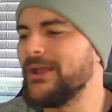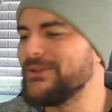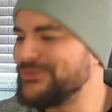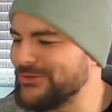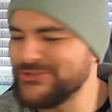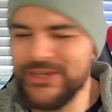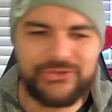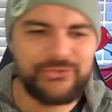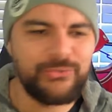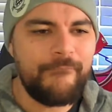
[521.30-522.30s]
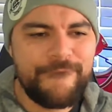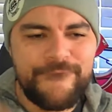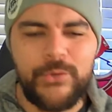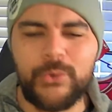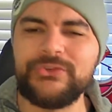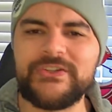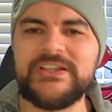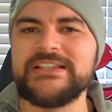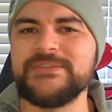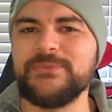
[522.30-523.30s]
associated to a full
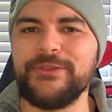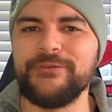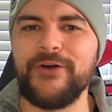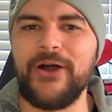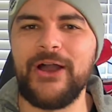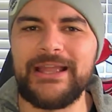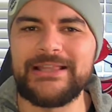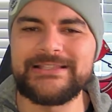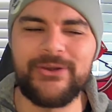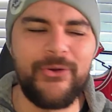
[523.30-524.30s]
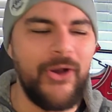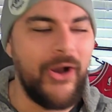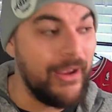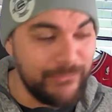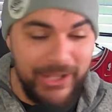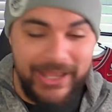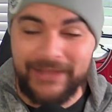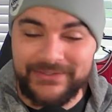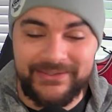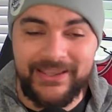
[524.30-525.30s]
season's worth of highlights, so I'm, I
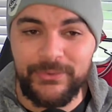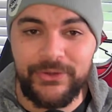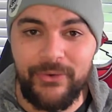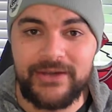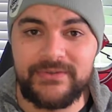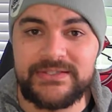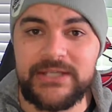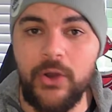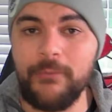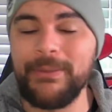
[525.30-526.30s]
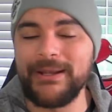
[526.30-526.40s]
have to take it with a grain of salt.